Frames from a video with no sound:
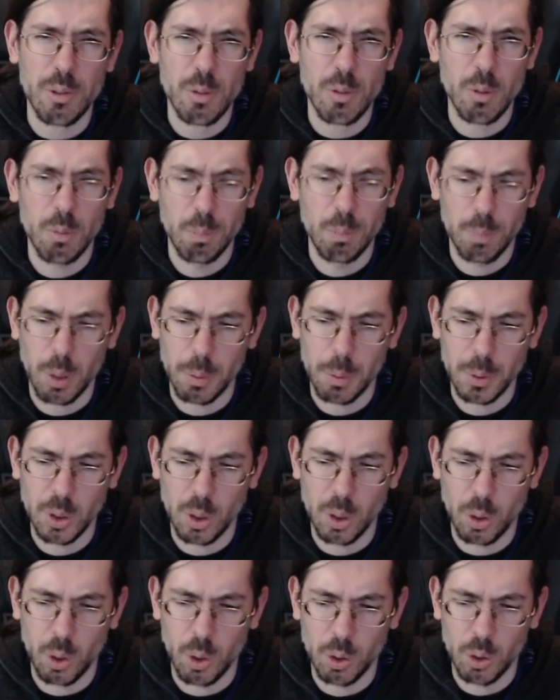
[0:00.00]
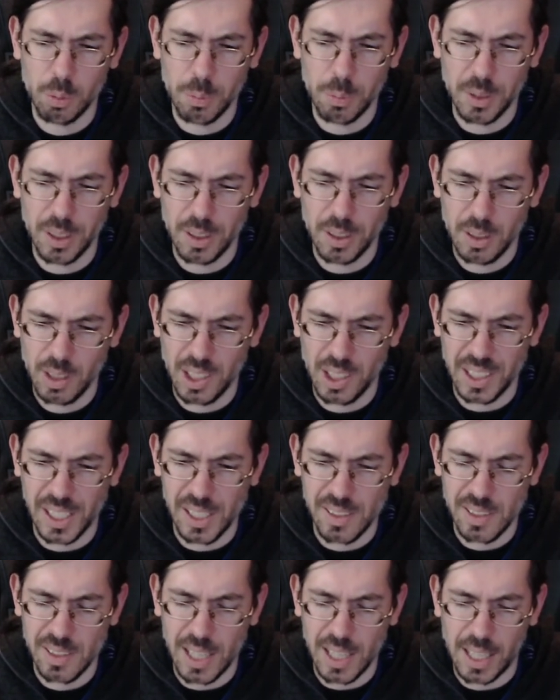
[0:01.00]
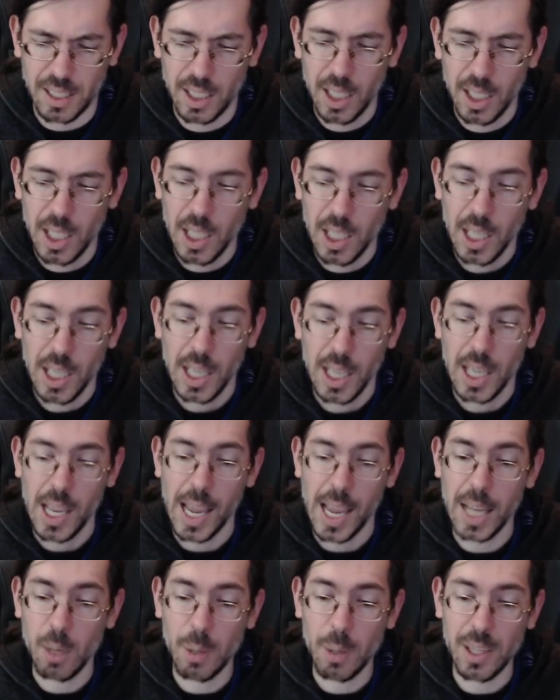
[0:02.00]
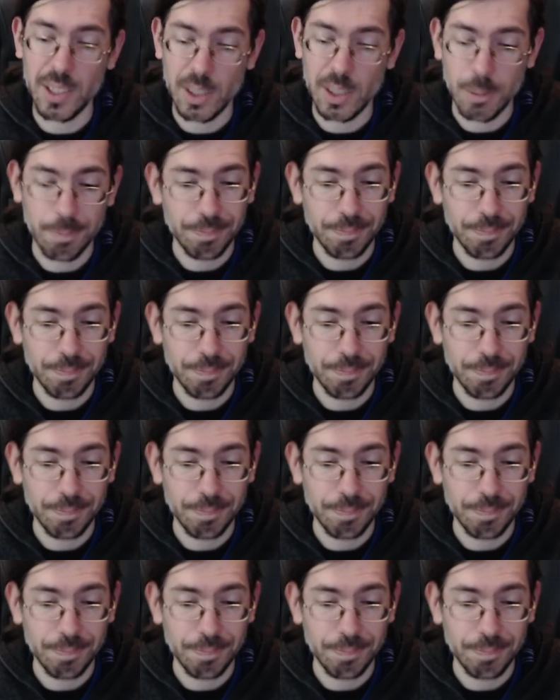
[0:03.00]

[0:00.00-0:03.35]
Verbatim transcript: So probably don't hold me against that. Anyways,